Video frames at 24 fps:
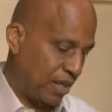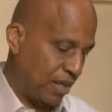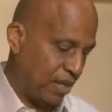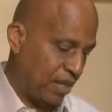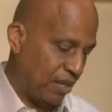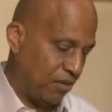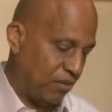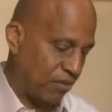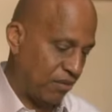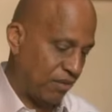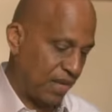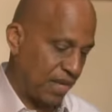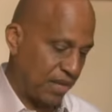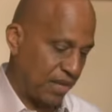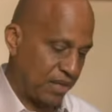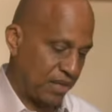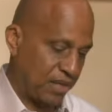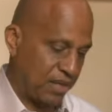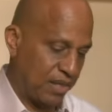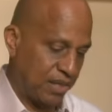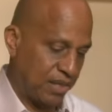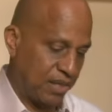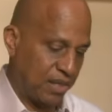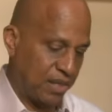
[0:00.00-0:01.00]
in
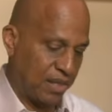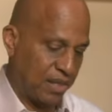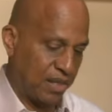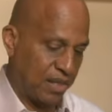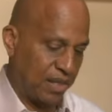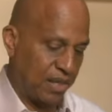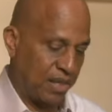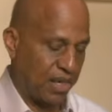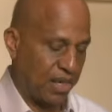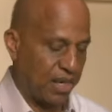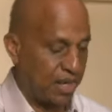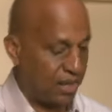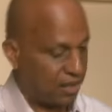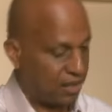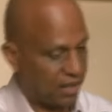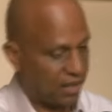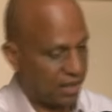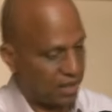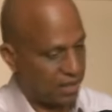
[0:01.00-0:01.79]
fact, and,